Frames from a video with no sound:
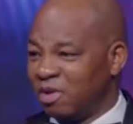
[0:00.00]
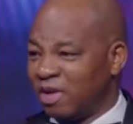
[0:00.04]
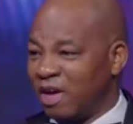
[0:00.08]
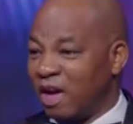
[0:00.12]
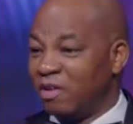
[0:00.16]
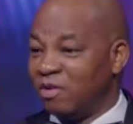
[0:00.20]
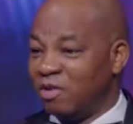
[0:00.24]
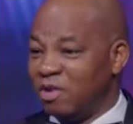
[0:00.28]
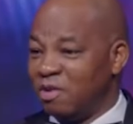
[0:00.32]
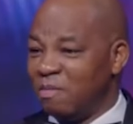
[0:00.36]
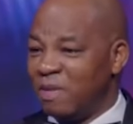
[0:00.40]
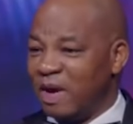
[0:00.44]

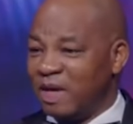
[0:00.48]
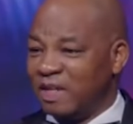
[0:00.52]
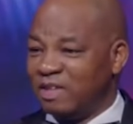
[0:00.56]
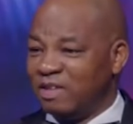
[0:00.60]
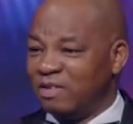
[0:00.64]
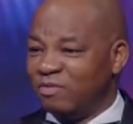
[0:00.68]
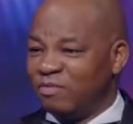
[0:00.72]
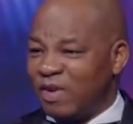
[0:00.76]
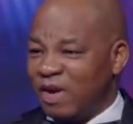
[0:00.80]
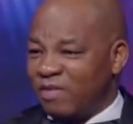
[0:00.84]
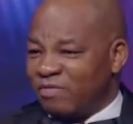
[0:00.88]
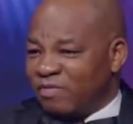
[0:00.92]
Can you
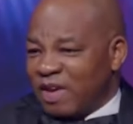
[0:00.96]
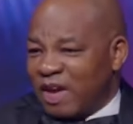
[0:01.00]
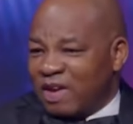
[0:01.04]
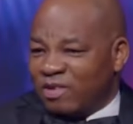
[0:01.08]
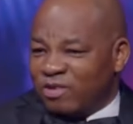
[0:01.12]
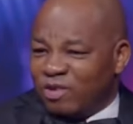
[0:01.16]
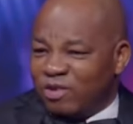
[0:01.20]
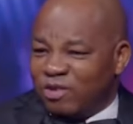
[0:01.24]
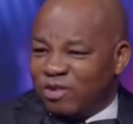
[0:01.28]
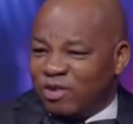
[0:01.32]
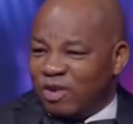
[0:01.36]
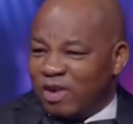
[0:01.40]
imagine
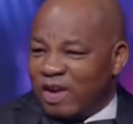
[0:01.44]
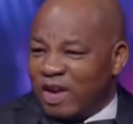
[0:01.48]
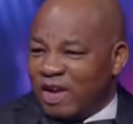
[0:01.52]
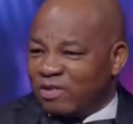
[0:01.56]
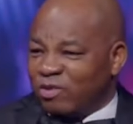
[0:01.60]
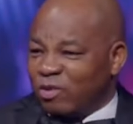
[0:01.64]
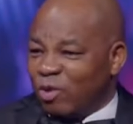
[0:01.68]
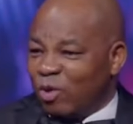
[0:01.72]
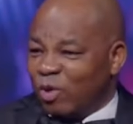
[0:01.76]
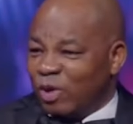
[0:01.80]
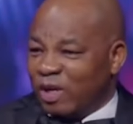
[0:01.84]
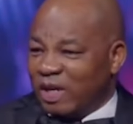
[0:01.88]

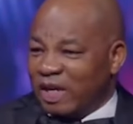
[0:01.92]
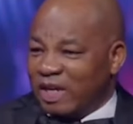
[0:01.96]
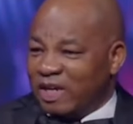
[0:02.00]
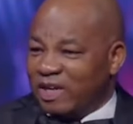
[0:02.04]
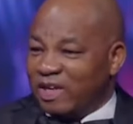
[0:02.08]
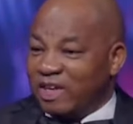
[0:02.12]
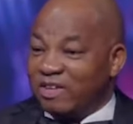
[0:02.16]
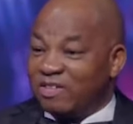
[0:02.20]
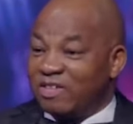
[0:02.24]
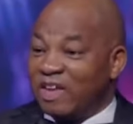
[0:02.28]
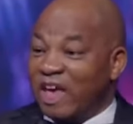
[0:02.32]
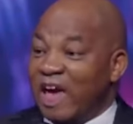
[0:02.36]
$5,000 only
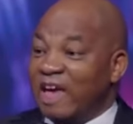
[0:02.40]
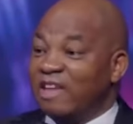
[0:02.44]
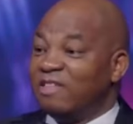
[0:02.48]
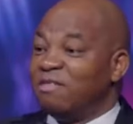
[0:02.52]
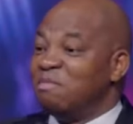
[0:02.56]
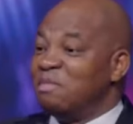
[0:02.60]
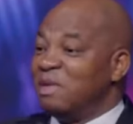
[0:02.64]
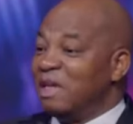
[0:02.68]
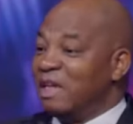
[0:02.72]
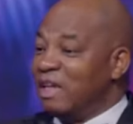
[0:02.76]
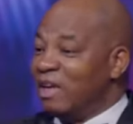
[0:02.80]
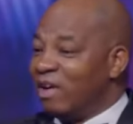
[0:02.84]
is
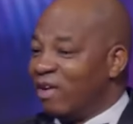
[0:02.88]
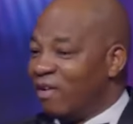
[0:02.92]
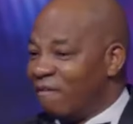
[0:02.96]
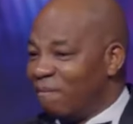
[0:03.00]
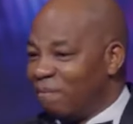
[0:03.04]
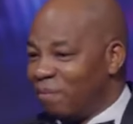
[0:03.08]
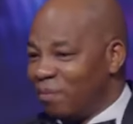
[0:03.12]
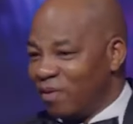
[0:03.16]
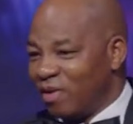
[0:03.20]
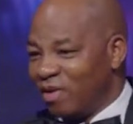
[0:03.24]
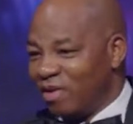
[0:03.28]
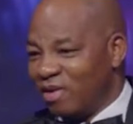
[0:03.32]
8 million
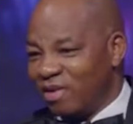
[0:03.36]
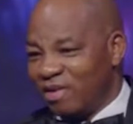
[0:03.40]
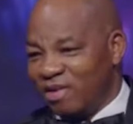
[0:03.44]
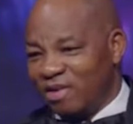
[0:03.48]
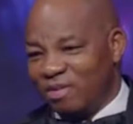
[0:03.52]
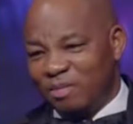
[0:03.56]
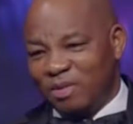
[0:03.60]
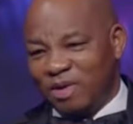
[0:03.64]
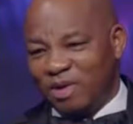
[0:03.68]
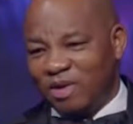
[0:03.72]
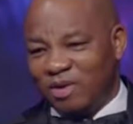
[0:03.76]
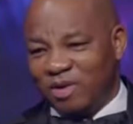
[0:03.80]

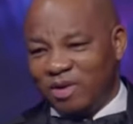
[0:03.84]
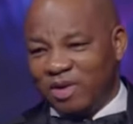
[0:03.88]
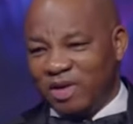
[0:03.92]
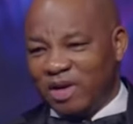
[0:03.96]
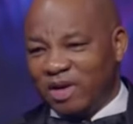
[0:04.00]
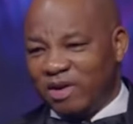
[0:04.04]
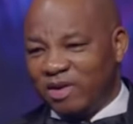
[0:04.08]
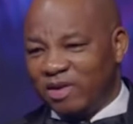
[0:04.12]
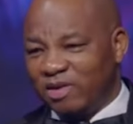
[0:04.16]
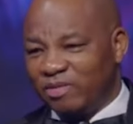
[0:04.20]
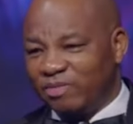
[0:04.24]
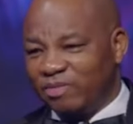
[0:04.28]

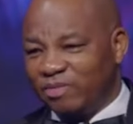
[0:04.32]
naira?